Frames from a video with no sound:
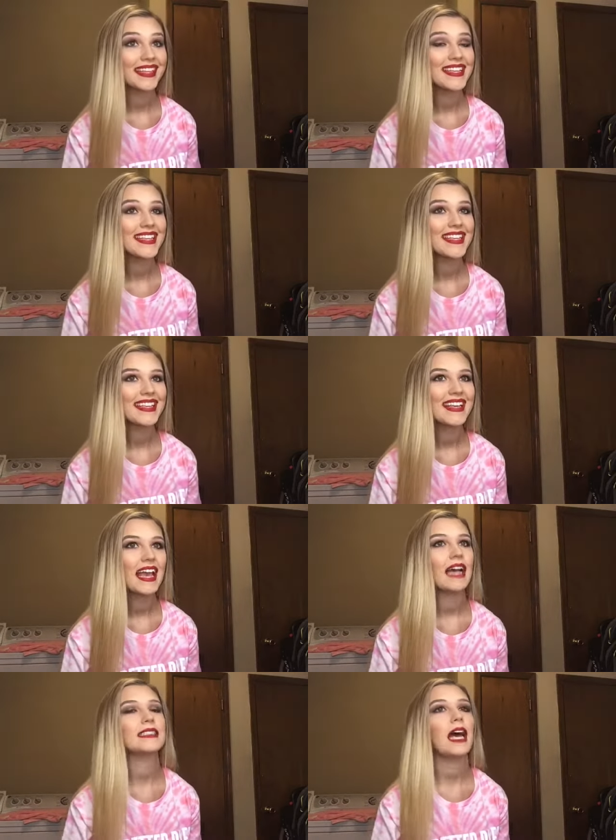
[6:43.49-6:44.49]
Huh?
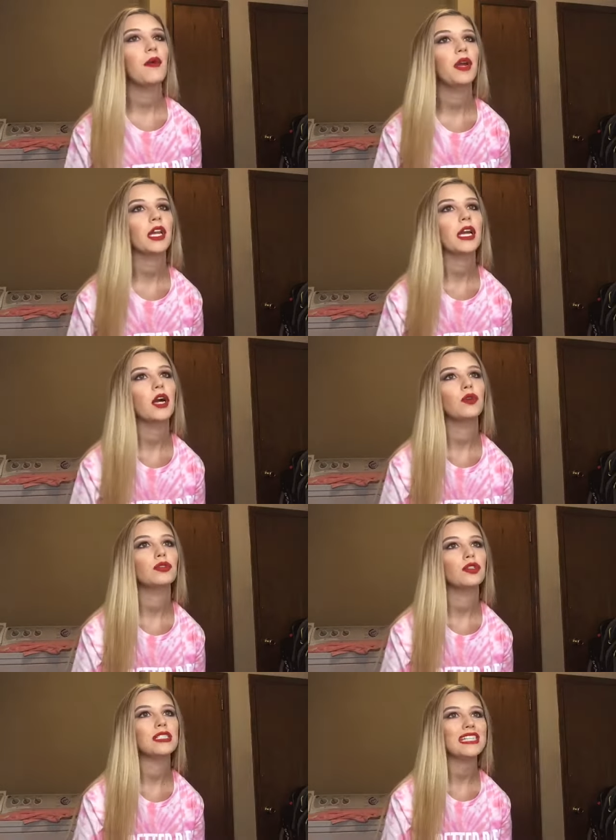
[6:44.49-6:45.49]
I said I want to go
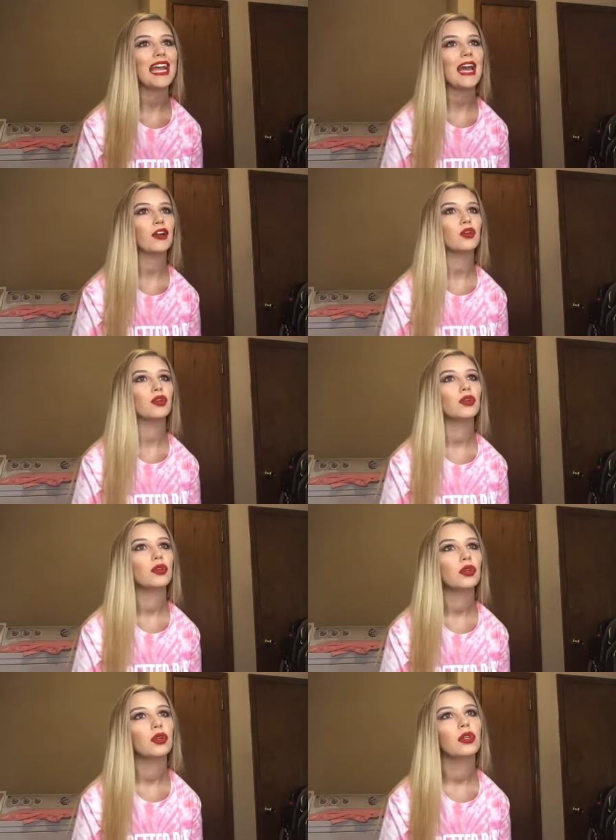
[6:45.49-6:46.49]
to Seattle
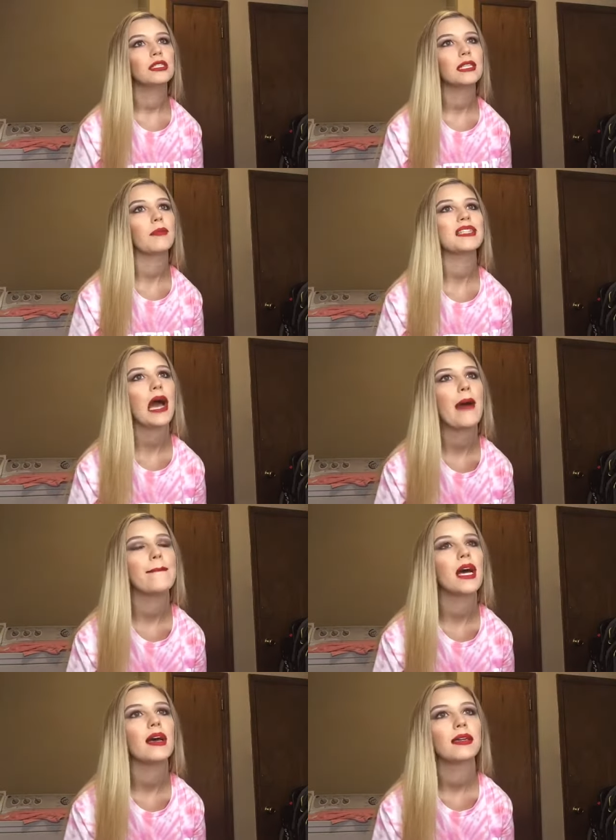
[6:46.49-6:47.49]
sometime.